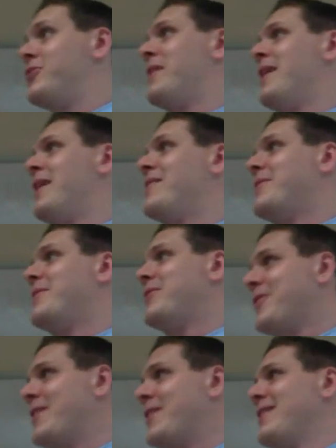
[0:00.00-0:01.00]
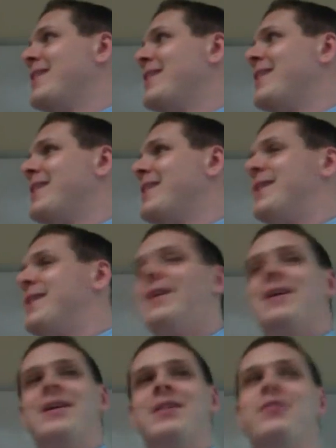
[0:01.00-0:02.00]
you remember that last semester, right?
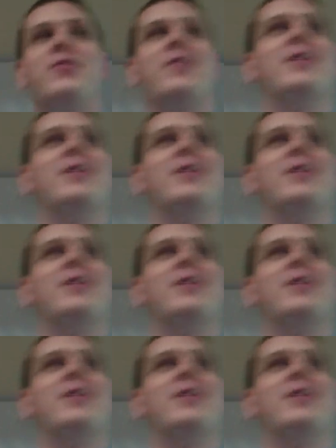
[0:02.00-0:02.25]
Uh, interestingly